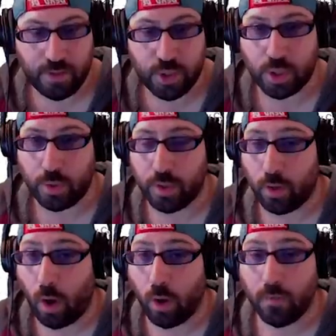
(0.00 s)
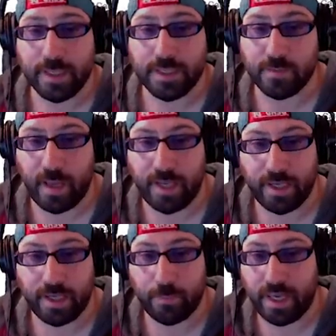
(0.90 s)
So you're already
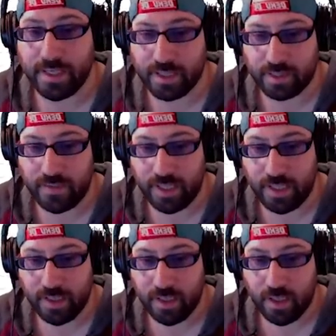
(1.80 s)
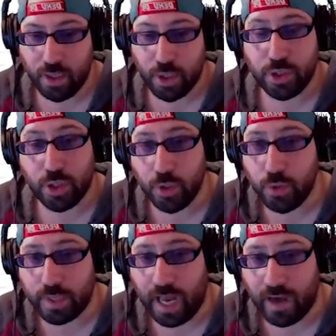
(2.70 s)
spending basically
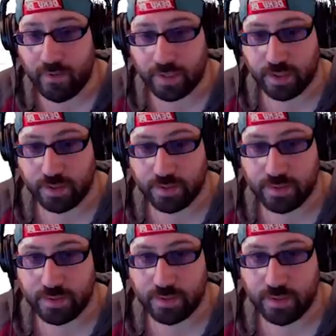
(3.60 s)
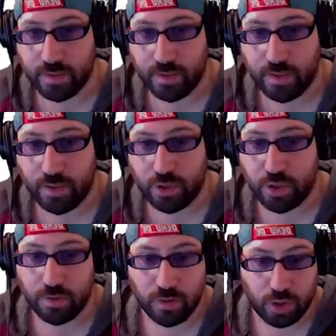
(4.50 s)
two characters
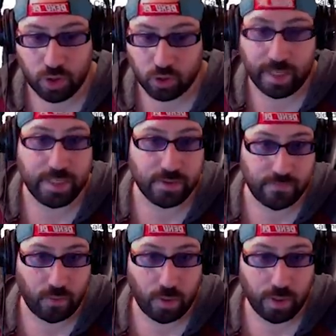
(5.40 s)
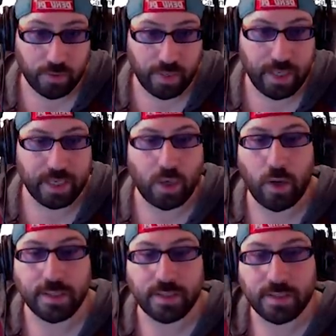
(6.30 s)
straight to 4, right? It
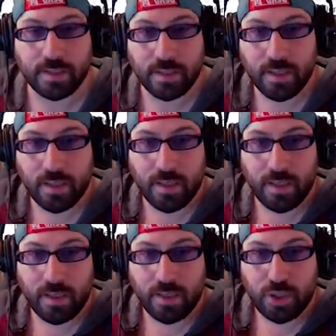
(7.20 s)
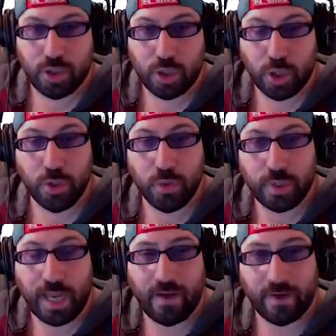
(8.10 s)
costs two
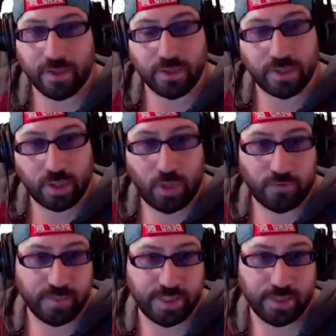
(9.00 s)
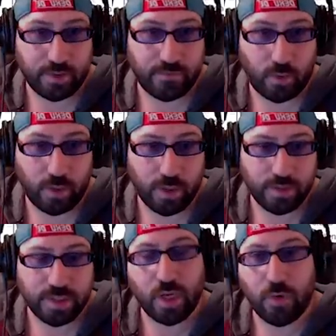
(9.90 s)
characters to go from 0 to 4
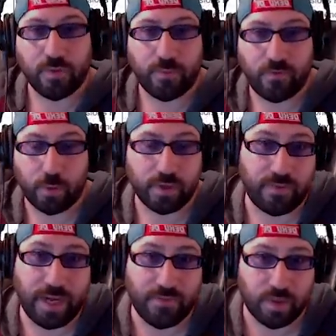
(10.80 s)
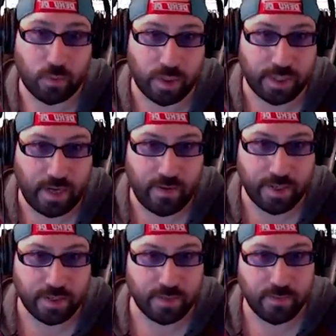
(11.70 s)
to go from 4 to 5 on one
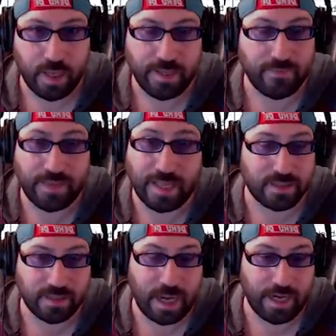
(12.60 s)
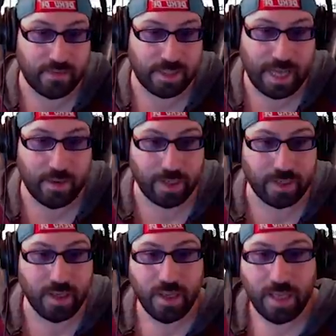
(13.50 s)
character. And that's not even
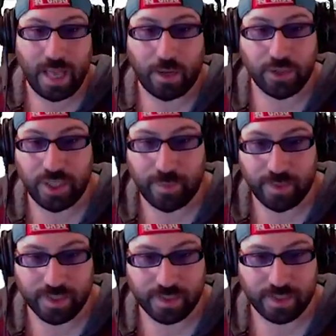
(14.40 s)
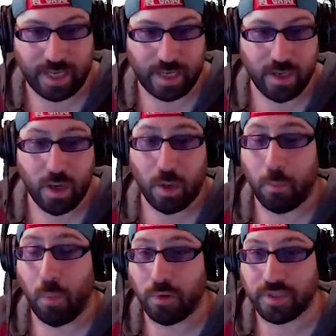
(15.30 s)
counting how cheap it is to get
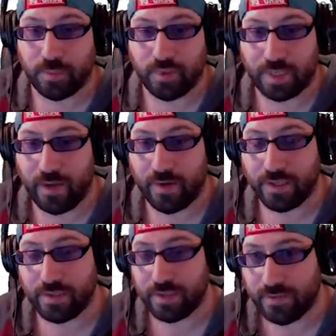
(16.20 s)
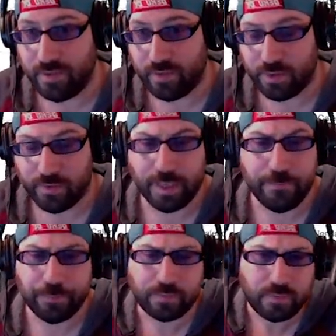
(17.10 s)
multiple characters to level 3.
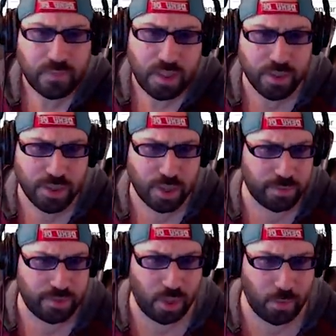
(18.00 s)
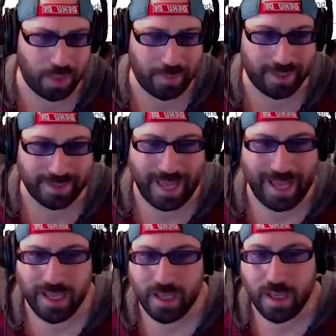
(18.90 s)
So don't worry about that.